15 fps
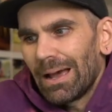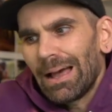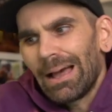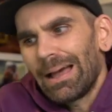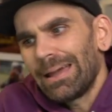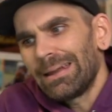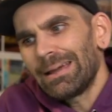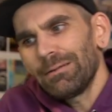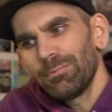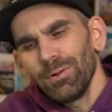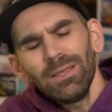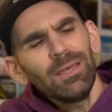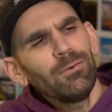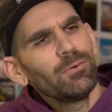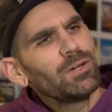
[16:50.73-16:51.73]
And I
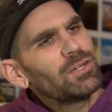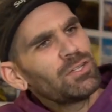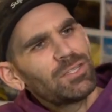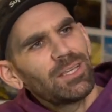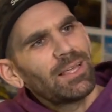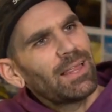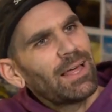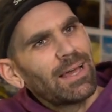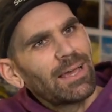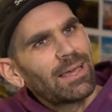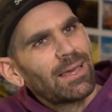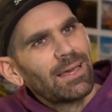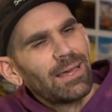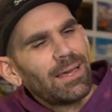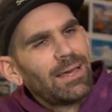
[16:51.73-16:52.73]
really wish that,
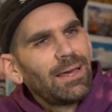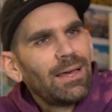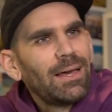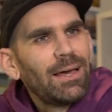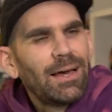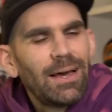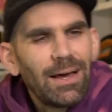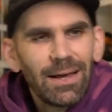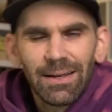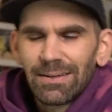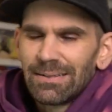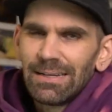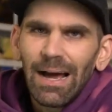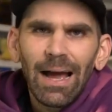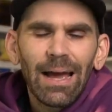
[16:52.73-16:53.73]
like,
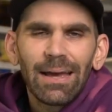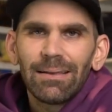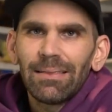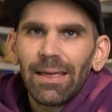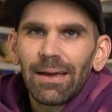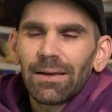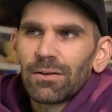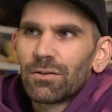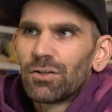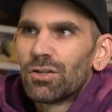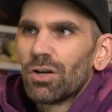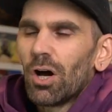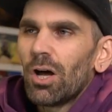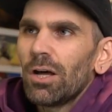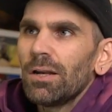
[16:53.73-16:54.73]
Dye, like
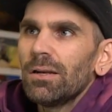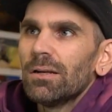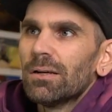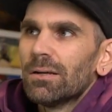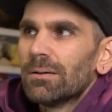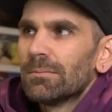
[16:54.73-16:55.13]
John,